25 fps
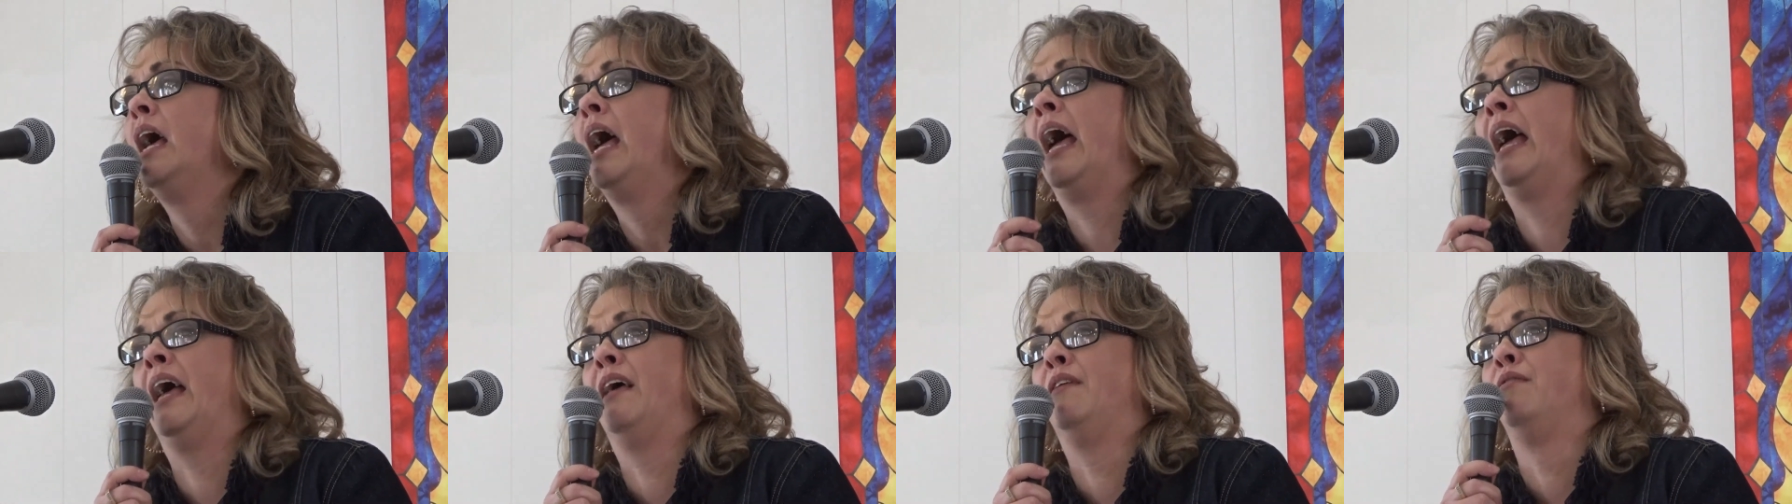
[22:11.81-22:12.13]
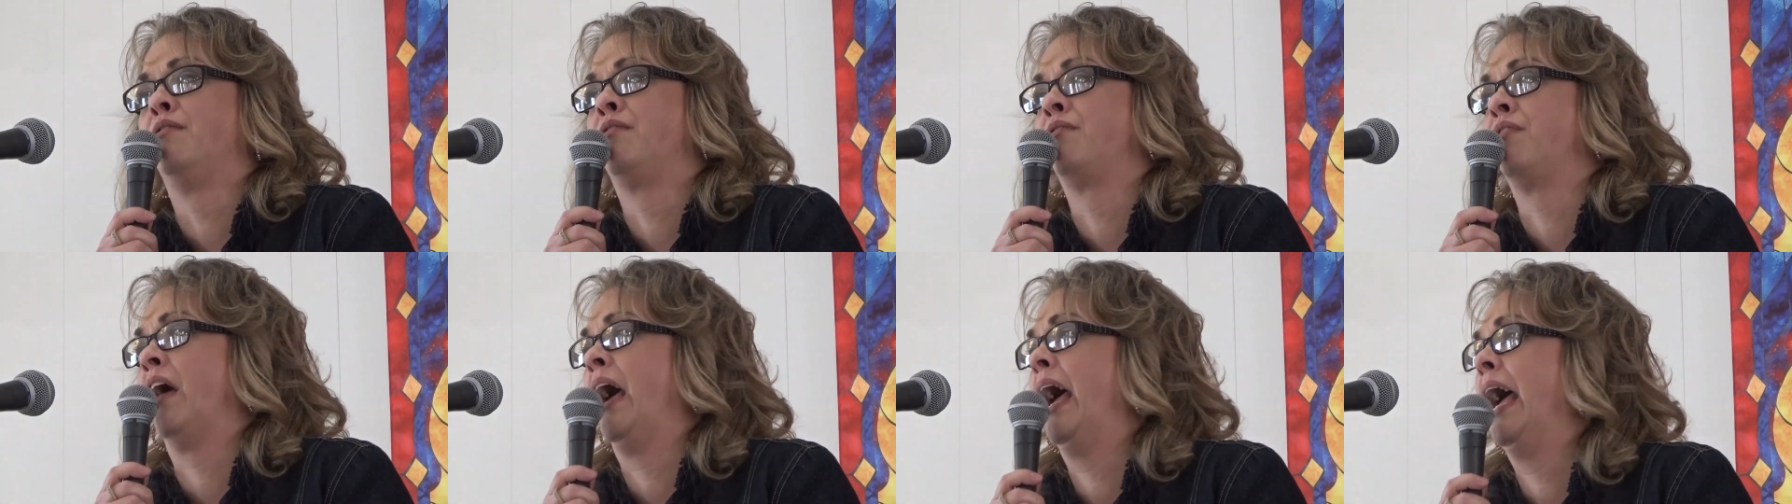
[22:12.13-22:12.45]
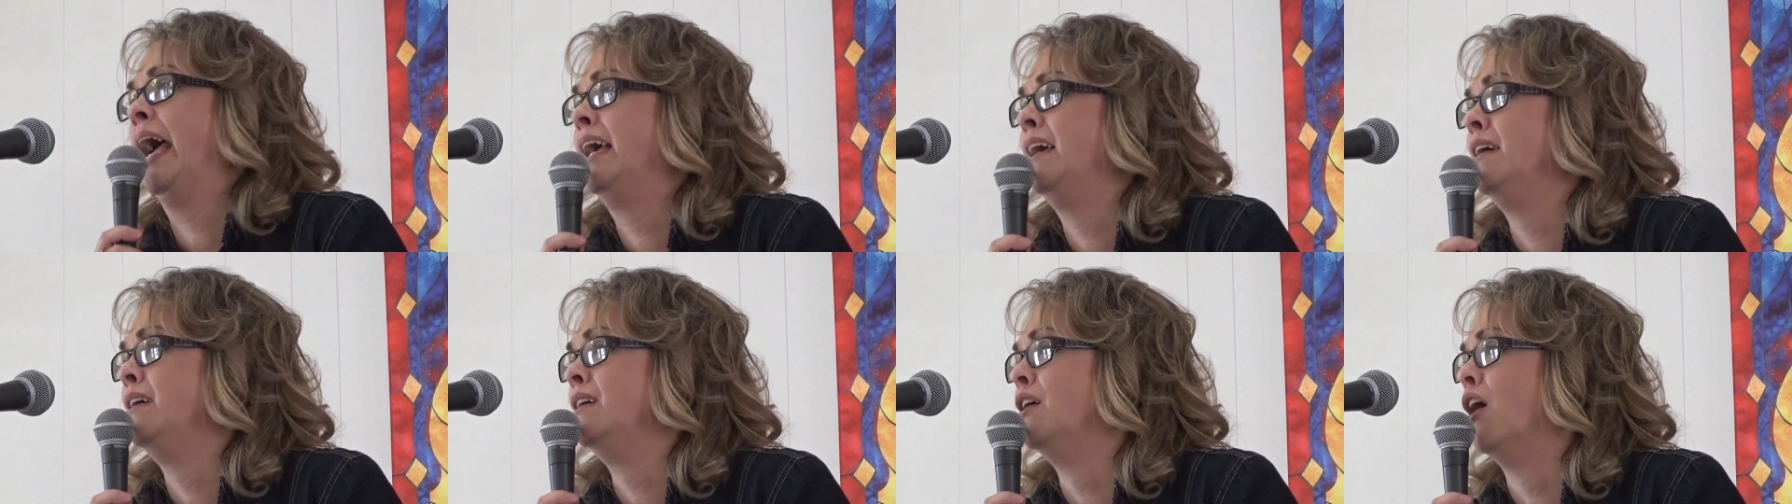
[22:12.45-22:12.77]
And
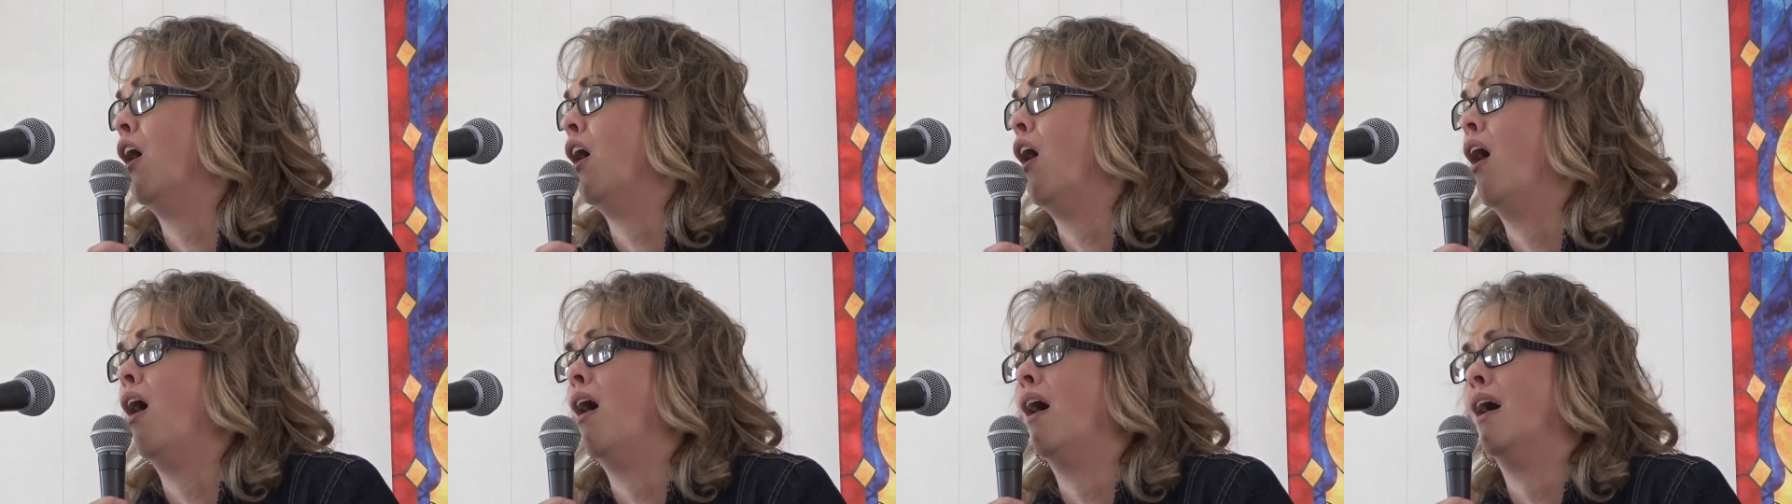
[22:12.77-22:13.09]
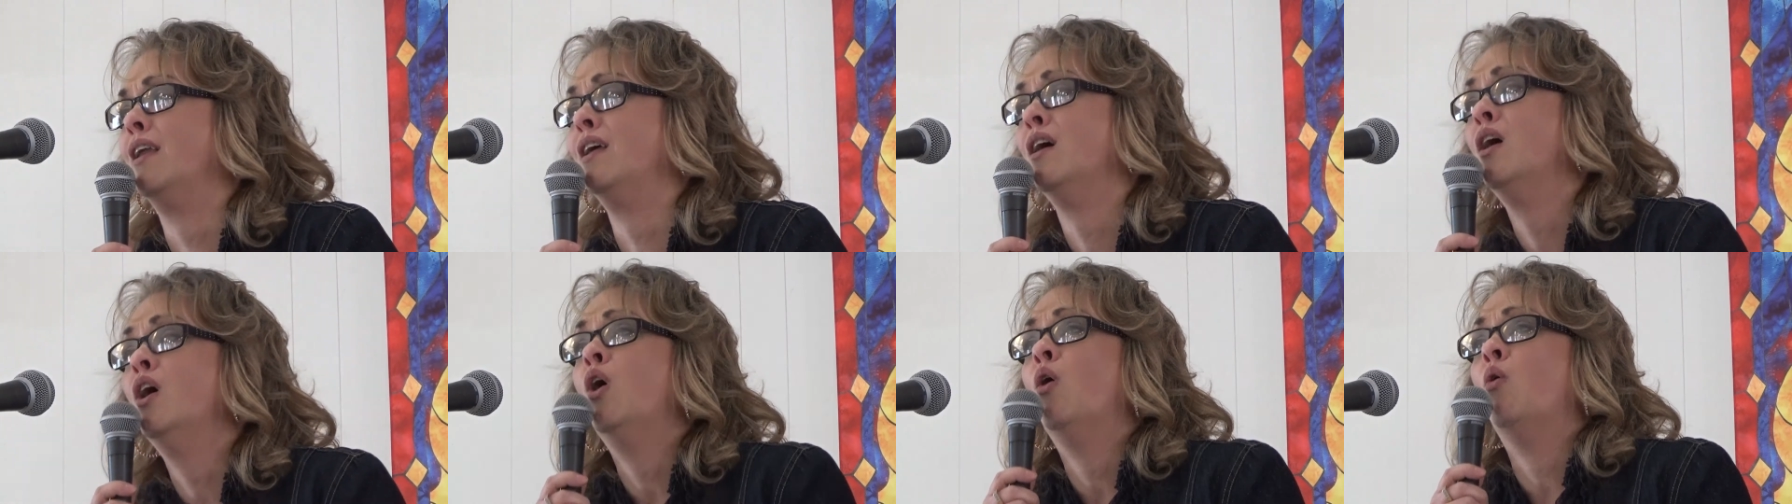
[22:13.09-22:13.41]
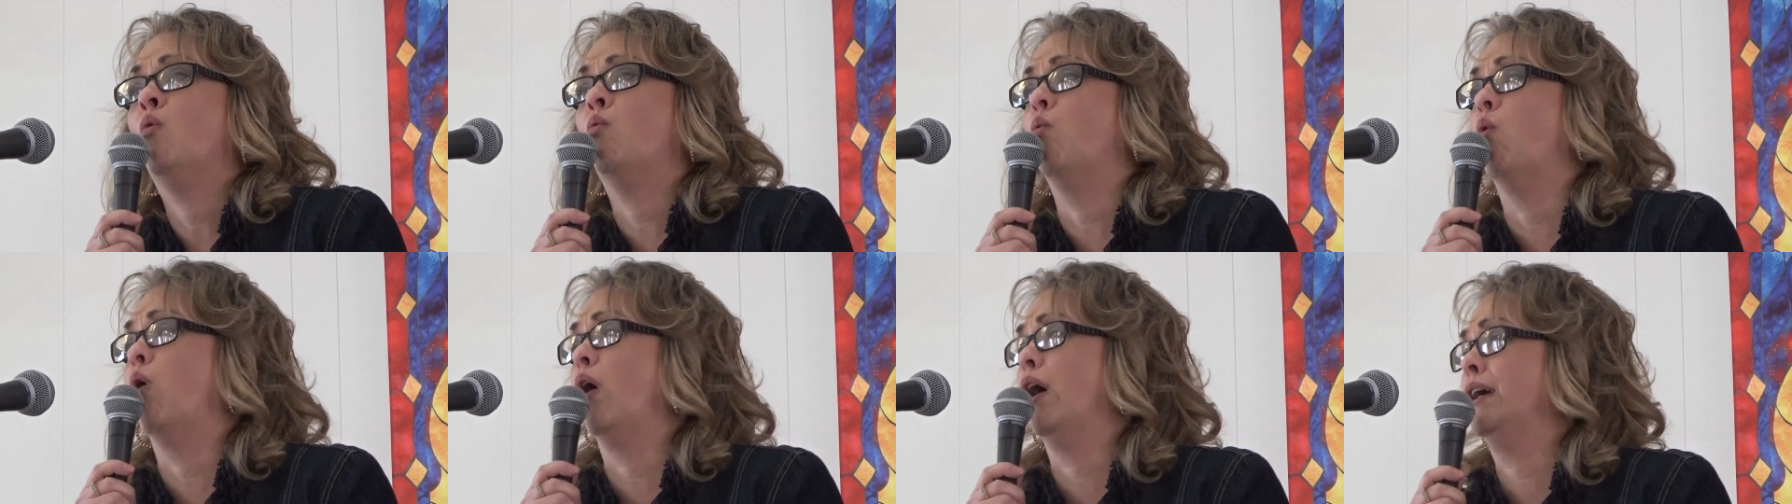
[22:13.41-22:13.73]
thank
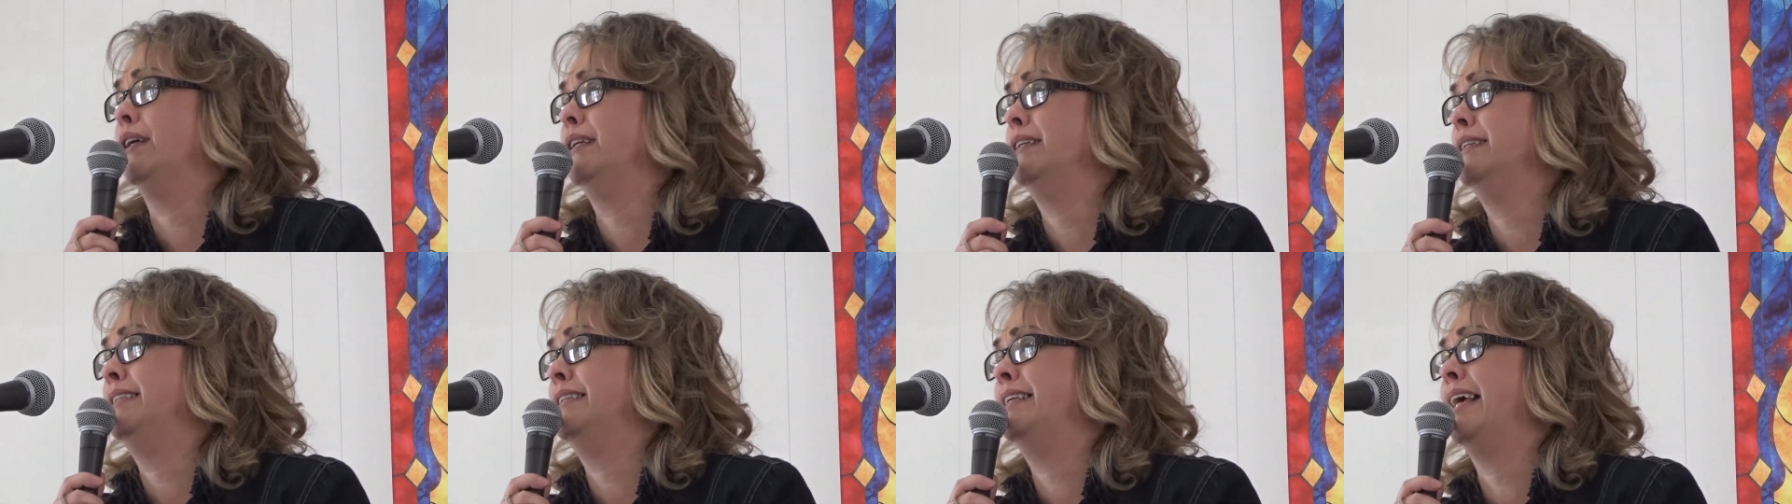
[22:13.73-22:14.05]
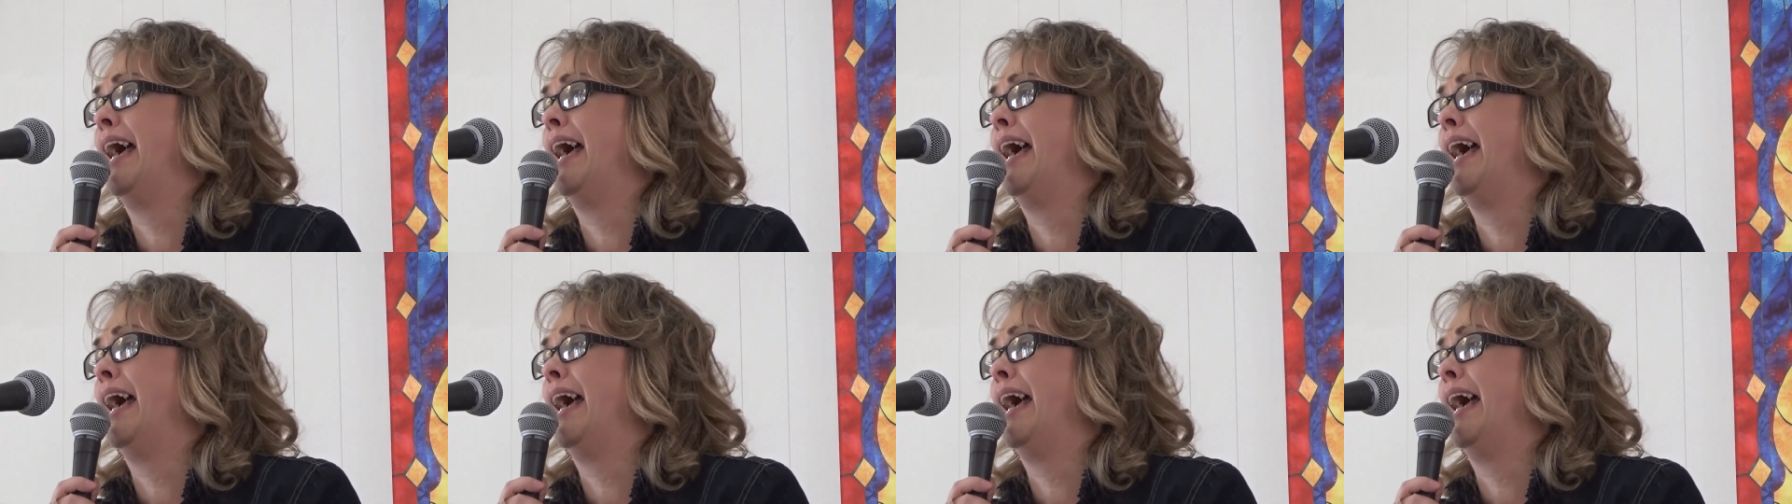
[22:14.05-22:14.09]
God one